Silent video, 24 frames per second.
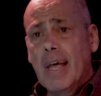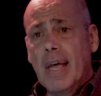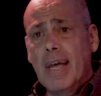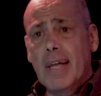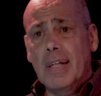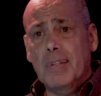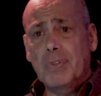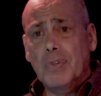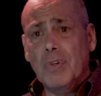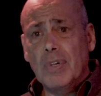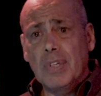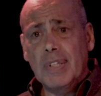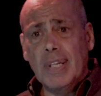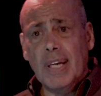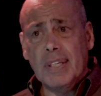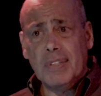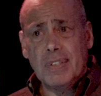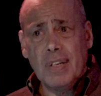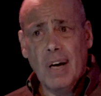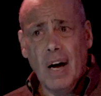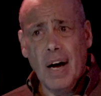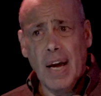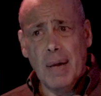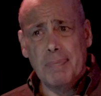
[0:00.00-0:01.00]
And during
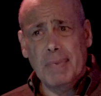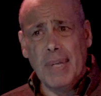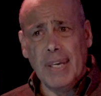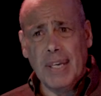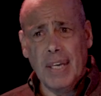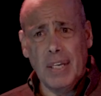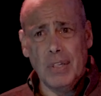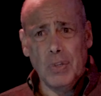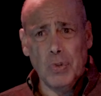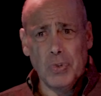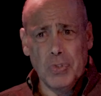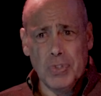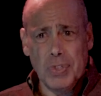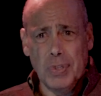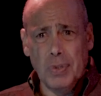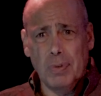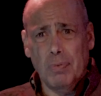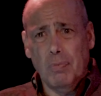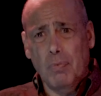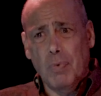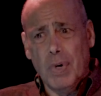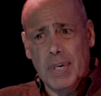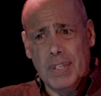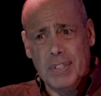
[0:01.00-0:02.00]
that time, they get used
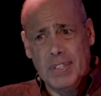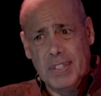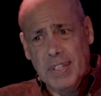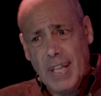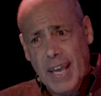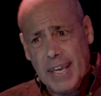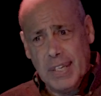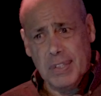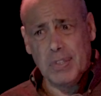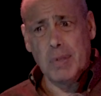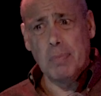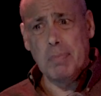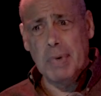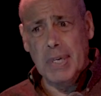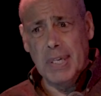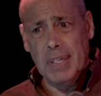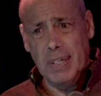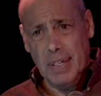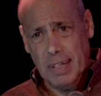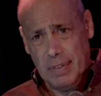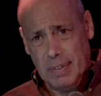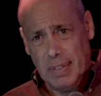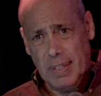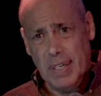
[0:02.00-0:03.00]
to what it's like to be
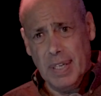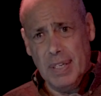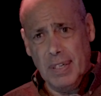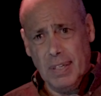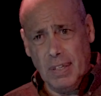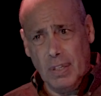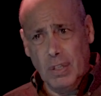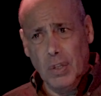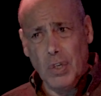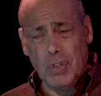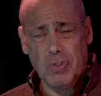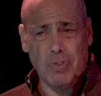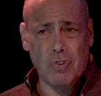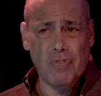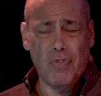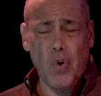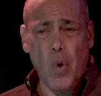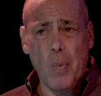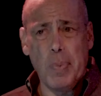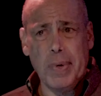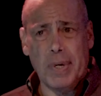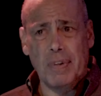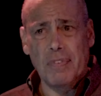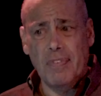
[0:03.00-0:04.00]
in a, in a
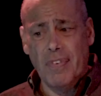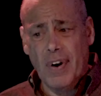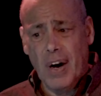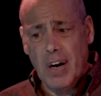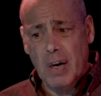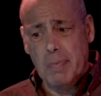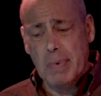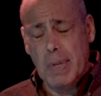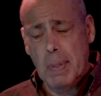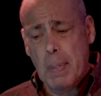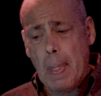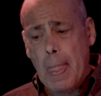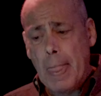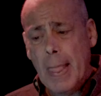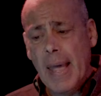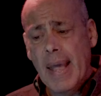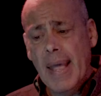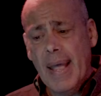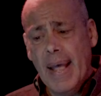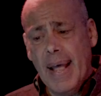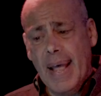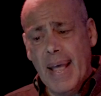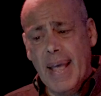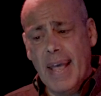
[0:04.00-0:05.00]
claustrophobic environment
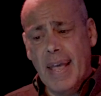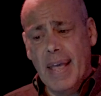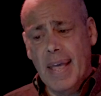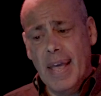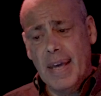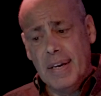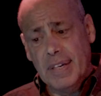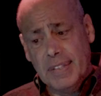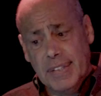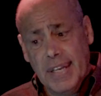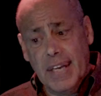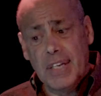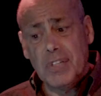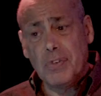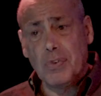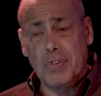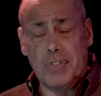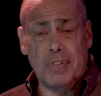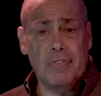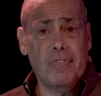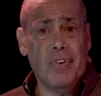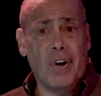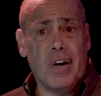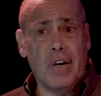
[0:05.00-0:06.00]
and, and a
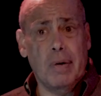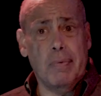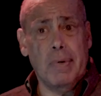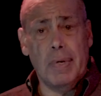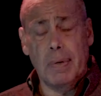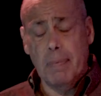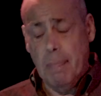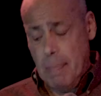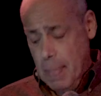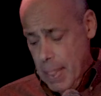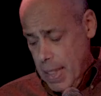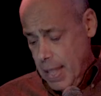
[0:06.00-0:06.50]
dangerous environment.